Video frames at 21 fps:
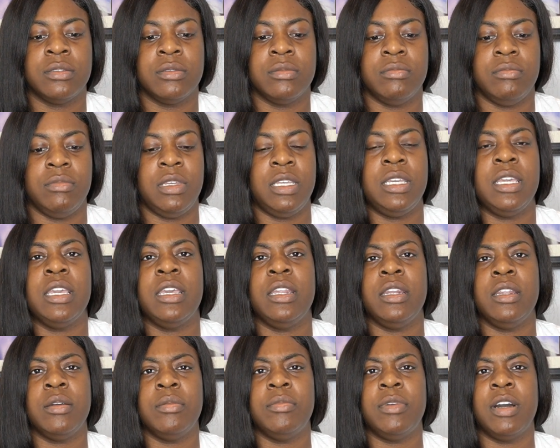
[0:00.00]
me
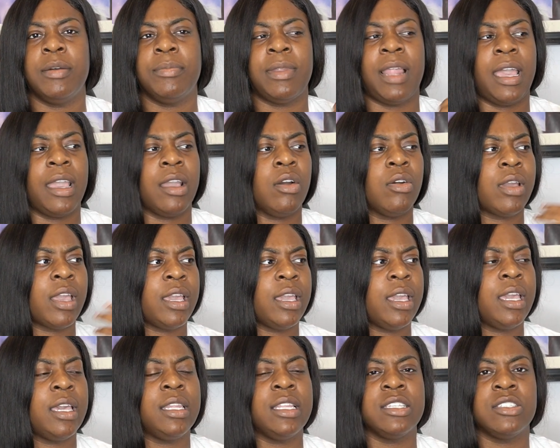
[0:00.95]
hitting him up like, okay,
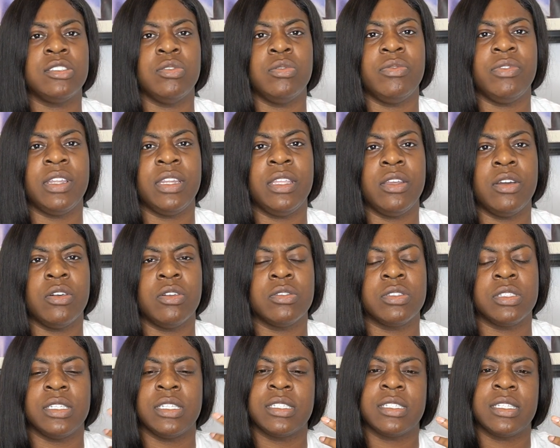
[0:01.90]
hey, let's do
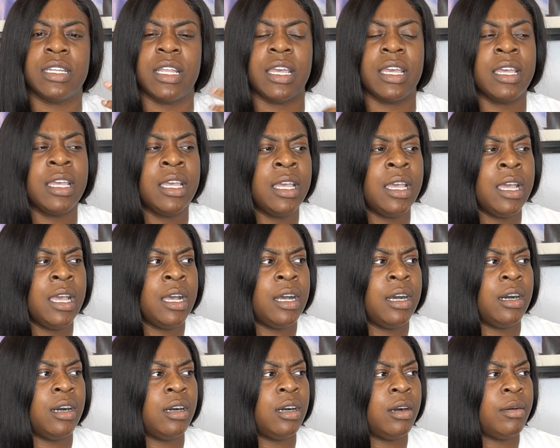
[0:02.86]
videos and this and that.
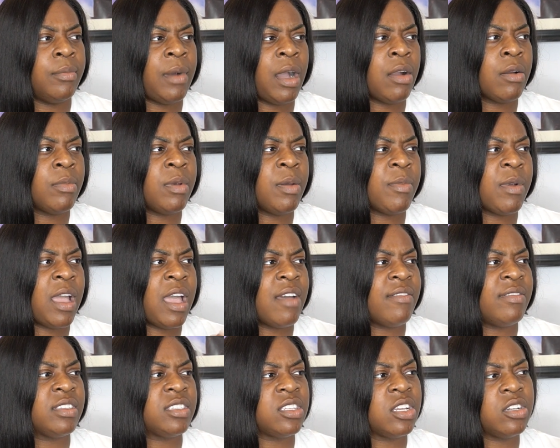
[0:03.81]
I remember
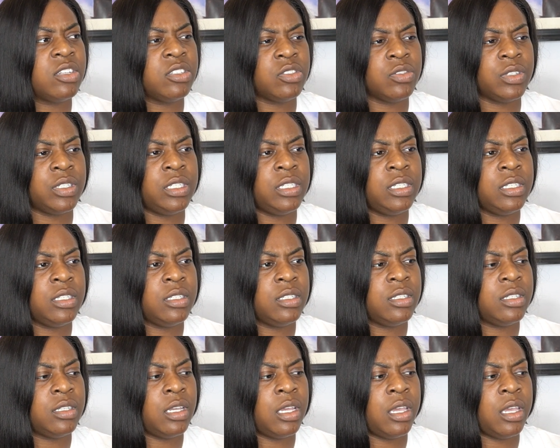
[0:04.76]
having surgery,
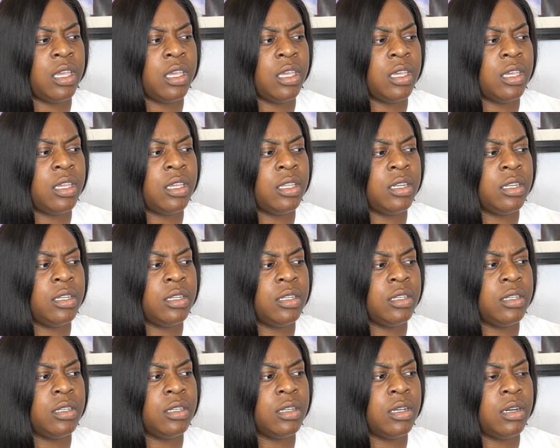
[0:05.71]
and
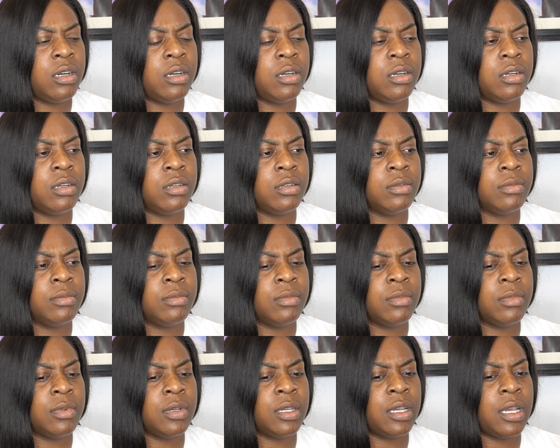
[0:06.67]

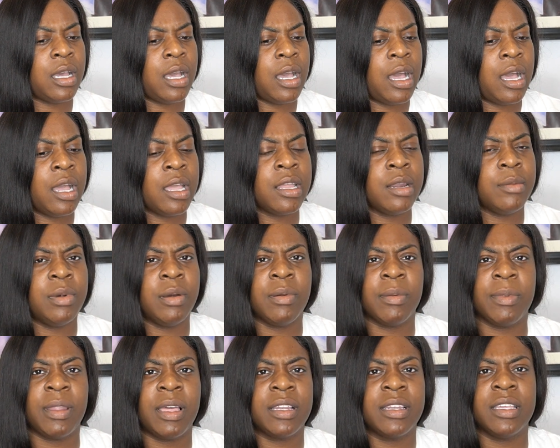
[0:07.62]
I hit him up.
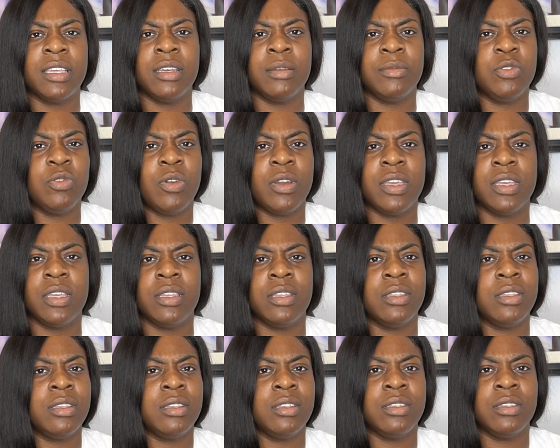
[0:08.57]
I'm like, damn, you ain't
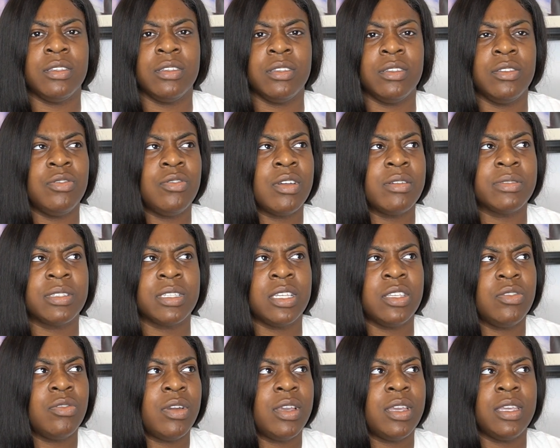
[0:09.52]
hit me up this and